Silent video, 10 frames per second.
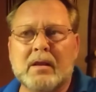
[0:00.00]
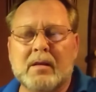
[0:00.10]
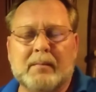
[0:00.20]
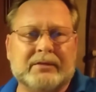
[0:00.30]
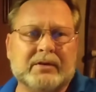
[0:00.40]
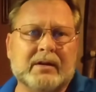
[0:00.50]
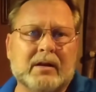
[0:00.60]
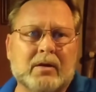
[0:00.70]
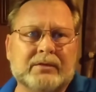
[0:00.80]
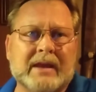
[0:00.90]
My
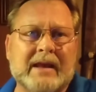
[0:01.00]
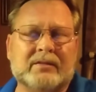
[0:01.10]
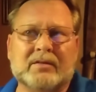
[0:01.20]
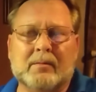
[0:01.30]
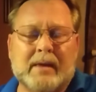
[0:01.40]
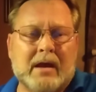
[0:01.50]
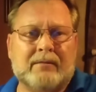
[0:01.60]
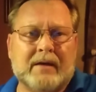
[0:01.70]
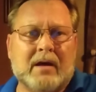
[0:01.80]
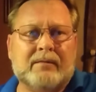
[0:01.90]
son-in-law's got some
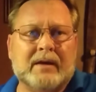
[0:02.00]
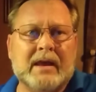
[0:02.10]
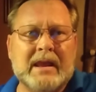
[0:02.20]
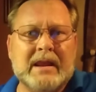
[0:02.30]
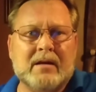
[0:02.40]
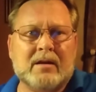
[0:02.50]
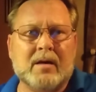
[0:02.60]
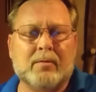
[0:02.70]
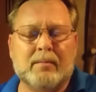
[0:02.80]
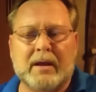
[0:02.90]
alfalfa hay, a
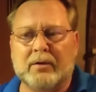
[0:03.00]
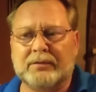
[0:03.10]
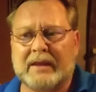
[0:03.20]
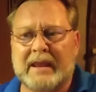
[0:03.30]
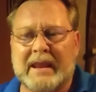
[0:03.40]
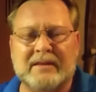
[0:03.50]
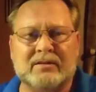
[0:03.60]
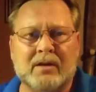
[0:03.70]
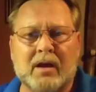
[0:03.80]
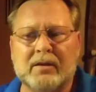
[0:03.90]
couple bales that he's
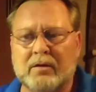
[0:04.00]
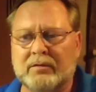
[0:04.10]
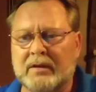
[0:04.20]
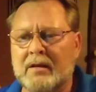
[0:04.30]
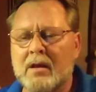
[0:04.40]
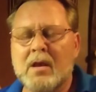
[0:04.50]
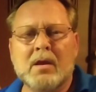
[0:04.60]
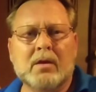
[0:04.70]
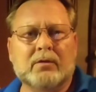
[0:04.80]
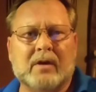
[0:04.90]
not using.
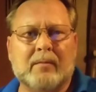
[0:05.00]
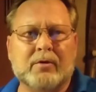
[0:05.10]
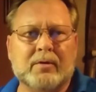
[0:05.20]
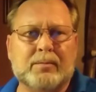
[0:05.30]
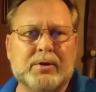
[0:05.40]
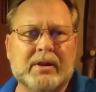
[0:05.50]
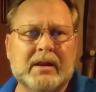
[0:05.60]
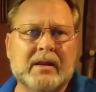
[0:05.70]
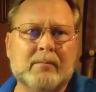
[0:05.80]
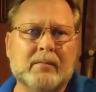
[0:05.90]
So I'm going to put it
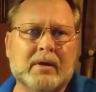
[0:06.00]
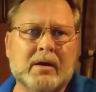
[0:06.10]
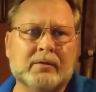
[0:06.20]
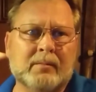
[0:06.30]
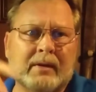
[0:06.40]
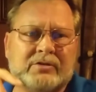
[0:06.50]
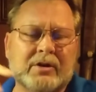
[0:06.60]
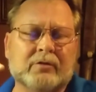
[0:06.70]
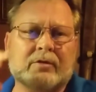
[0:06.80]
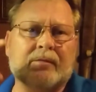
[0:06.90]
in under my
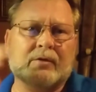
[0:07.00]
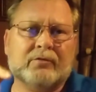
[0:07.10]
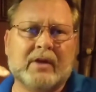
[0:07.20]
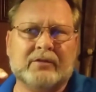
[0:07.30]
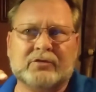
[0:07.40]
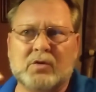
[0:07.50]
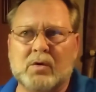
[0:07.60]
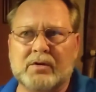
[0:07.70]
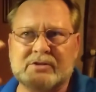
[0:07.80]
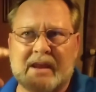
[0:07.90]
shelter for dry
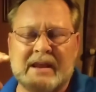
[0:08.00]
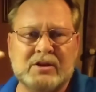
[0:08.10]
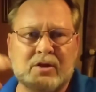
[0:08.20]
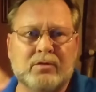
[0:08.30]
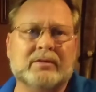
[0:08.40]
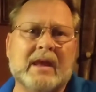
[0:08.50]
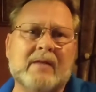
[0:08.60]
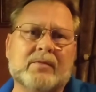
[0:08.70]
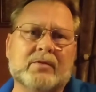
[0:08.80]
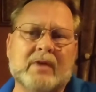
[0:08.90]
storage and use that
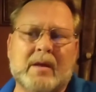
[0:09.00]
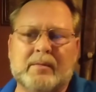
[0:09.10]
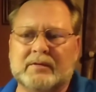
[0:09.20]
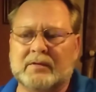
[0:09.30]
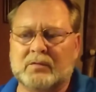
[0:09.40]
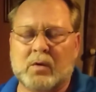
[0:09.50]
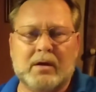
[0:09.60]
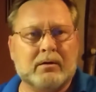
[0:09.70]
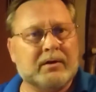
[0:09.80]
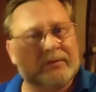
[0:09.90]
for the rabbits as
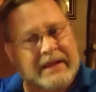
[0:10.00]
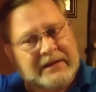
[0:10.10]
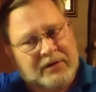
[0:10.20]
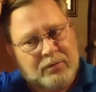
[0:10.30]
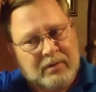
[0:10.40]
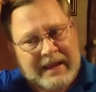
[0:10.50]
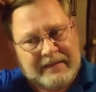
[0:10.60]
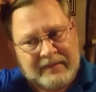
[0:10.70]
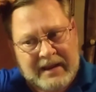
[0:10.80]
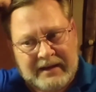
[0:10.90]
well, because they do like
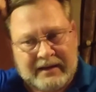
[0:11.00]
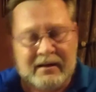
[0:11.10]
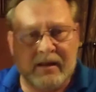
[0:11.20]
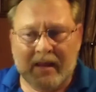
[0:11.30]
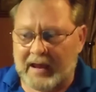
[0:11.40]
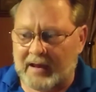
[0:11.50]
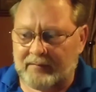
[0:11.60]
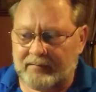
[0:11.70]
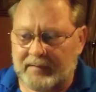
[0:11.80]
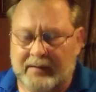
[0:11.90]
that. And
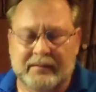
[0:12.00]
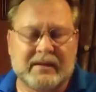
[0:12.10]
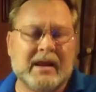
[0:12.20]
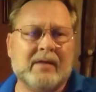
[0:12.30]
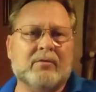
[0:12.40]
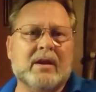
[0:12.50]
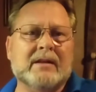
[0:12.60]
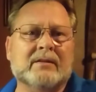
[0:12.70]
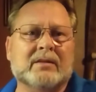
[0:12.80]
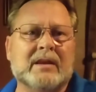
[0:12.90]
everything I've read
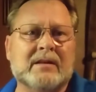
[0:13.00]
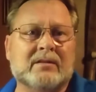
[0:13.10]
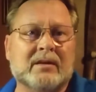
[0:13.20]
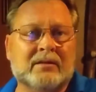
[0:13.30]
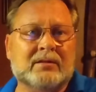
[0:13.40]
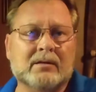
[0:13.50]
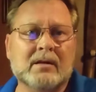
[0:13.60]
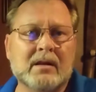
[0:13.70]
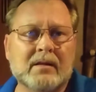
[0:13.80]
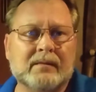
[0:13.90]
and seen says
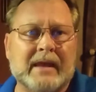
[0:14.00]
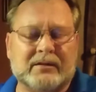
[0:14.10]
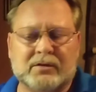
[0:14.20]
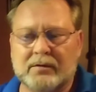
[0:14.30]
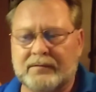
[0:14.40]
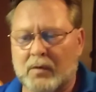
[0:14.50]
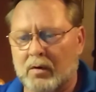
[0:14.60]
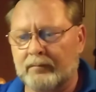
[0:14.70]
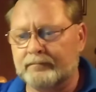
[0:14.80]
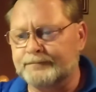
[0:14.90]
that's good for them.